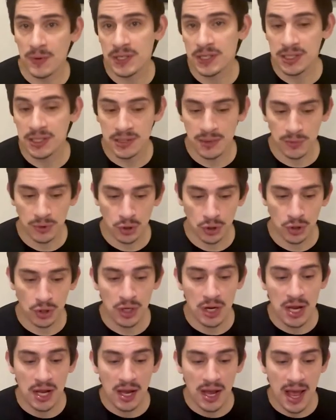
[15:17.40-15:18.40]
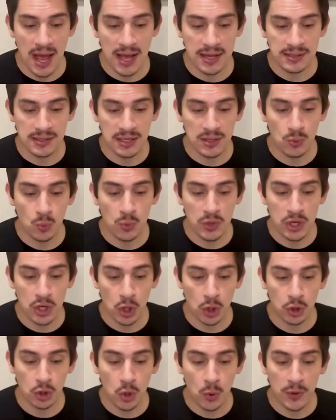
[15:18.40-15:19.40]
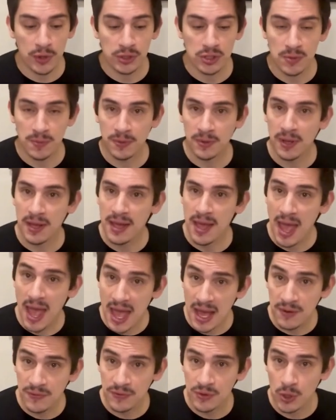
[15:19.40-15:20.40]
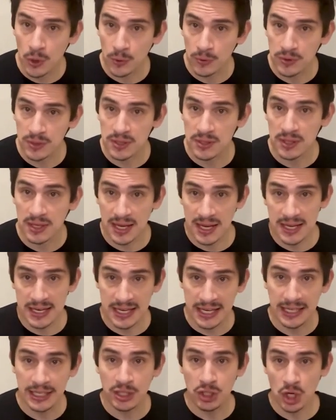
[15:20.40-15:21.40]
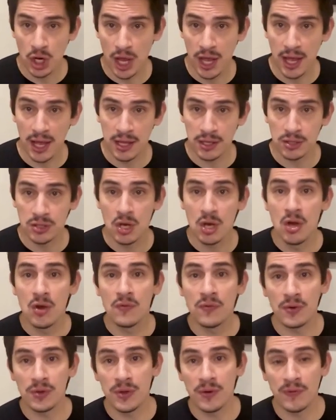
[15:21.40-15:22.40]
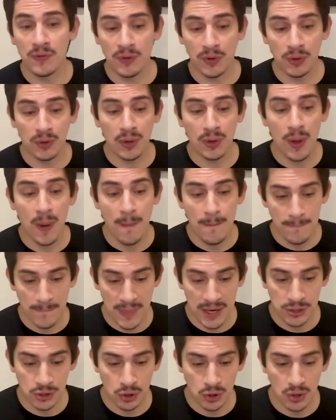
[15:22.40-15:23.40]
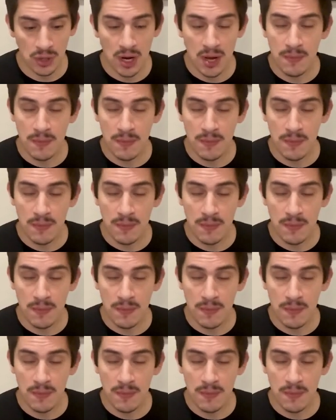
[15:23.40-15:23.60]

similar, as in we are going to play half notes in each hand for the full measure.